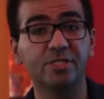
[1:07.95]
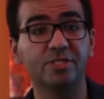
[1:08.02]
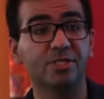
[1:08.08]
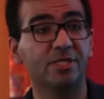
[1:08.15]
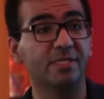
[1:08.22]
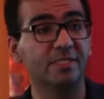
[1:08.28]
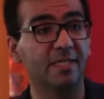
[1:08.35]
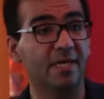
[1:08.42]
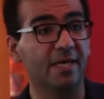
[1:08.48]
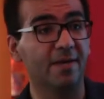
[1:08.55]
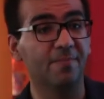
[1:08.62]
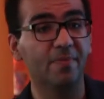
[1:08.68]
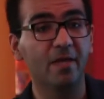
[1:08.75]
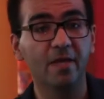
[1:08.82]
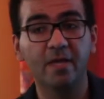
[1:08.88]
She is
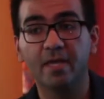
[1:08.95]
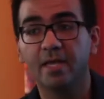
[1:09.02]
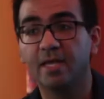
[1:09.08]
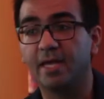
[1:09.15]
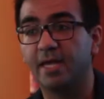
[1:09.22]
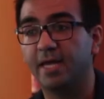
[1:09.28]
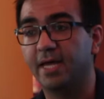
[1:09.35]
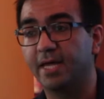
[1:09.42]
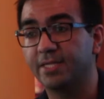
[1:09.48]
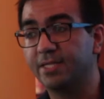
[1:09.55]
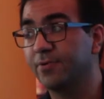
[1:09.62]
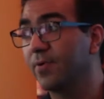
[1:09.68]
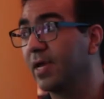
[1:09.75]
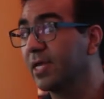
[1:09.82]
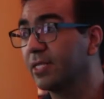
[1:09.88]
the uh,
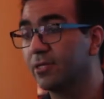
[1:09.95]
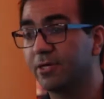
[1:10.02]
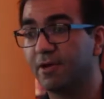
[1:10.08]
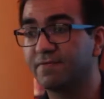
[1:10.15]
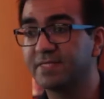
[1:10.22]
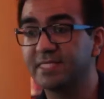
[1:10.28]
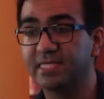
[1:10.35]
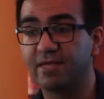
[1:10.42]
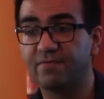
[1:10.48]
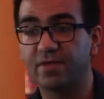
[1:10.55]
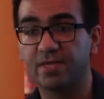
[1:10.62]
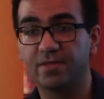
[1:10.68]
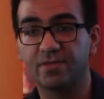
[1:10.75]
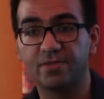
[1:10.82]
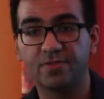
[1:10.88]
director of
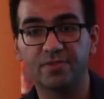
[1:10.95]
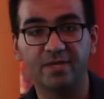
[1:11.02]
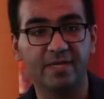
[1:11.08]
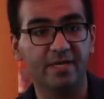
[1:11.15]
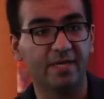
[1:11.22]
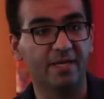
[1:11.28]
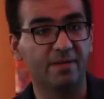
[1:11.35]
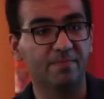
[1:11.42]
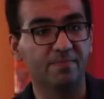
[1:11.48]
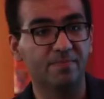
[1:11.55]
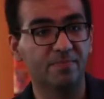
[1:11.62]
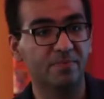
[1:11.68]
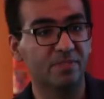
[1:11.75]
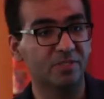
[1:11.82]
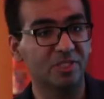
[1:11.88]
seventh uh,
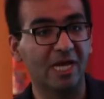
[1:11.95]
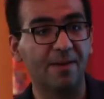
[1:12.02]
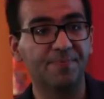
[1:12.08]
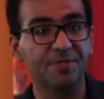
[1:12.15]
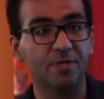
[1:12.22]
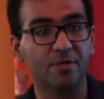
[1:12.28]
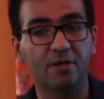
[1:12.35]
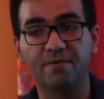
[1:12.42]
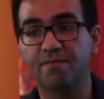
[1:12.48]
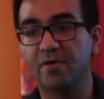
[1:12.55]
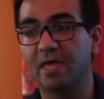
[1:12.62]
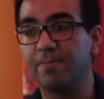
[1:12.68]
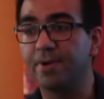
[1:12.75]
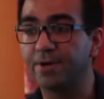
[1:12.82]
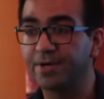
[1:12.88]
chapter
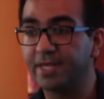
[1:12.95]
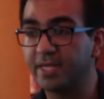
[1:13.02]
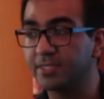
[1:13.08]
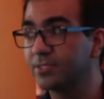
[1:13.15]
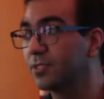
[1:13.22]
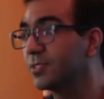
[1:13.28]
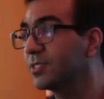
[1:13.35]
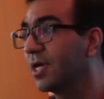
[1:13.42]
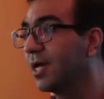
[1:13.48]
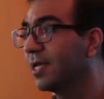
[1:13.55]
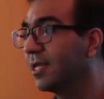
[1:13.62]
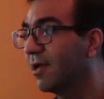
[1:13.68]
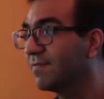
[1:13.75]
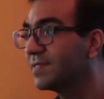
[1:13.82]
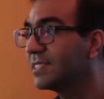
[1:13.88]
of American
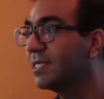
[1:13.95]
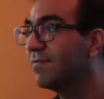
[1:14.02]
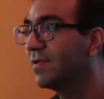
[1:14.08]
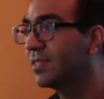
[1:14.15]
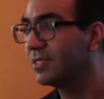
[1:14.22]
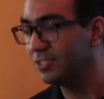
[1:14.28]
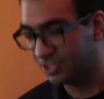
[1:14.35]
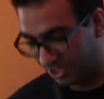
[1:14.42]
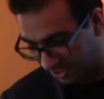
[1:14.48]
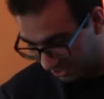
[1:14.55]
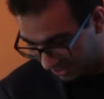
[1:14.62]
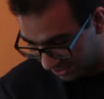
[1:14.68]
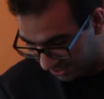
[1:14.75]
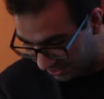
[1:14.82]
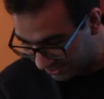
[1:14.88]
Society of Civil
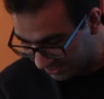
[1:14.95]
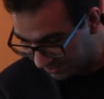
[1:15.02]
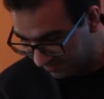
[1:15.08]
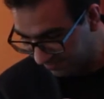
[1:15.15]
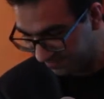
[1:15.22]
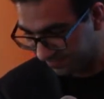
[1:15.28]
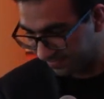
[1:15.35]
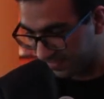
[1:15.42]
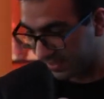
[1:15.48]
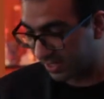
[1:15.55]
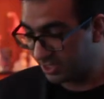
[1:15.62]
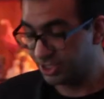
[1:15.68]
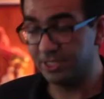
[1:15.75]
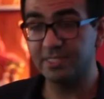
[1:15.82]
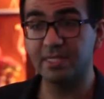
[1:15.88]
Engineers.
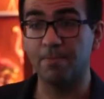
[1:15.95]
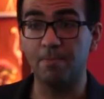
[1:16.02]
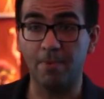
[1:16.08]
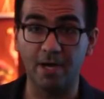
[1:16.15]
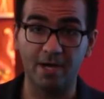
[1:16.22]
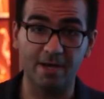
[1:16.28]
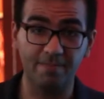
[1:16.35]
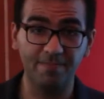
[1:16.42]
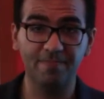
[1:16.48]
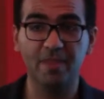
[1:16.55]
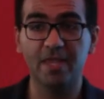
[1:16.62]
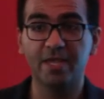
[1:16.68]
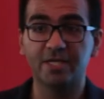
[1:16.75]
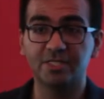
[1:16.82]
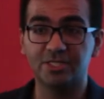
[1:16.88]
She's a mom,
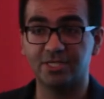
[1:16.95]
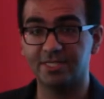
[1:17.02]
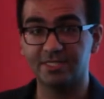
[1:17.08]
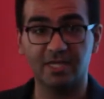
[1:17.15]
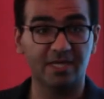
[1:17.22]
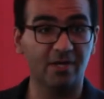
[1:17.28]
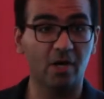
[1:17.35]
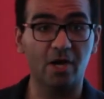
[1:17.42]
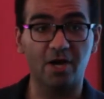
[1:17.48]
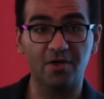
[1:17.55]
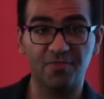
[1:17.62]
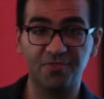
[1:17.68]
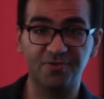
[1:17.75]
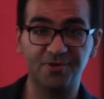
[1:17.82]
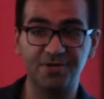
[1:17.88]
she's an
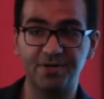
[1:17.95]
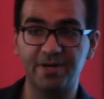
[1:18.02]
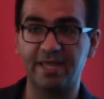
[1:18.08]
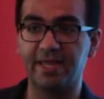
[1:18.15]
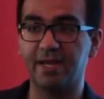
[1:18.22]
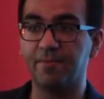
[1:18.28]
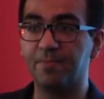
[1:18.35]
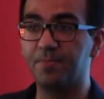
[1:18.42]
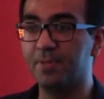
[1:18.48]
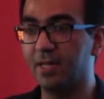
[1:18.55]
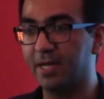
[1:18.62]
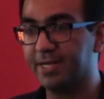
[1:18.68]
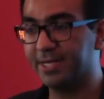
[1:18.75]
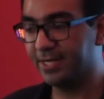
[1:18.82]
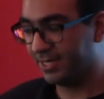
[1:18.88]
author and a
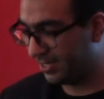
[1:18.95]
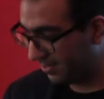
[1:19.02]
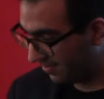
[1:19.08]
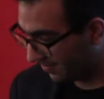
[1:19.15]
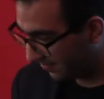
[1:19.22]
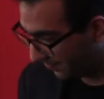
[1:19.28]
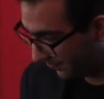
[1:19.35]
blogger.